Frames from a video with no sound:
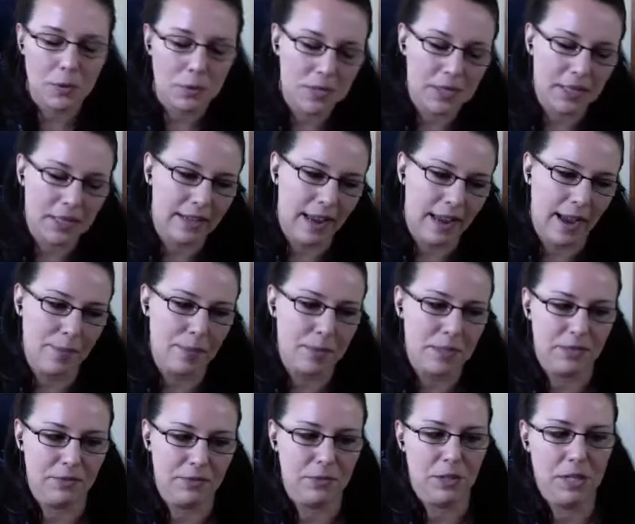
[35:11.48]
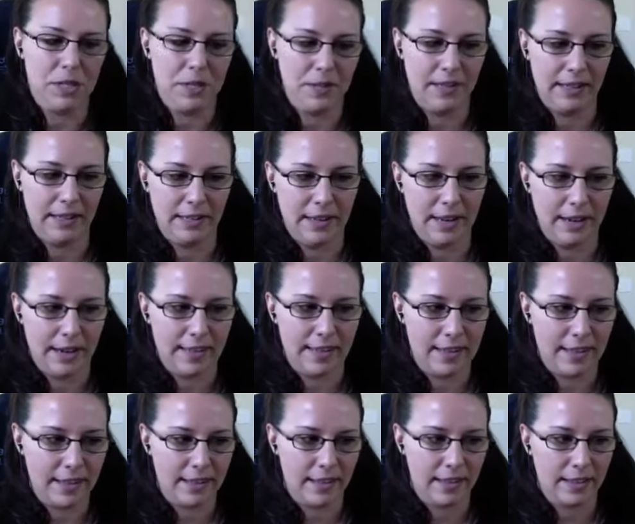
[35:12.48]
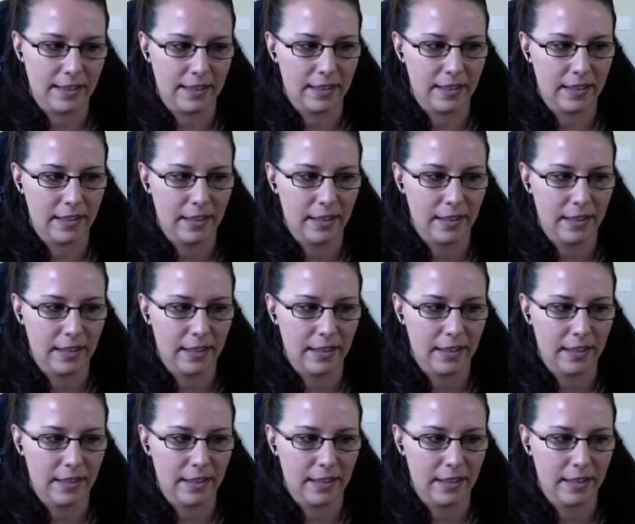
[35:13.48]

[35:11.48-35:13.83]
like an appetite for it. And I think like,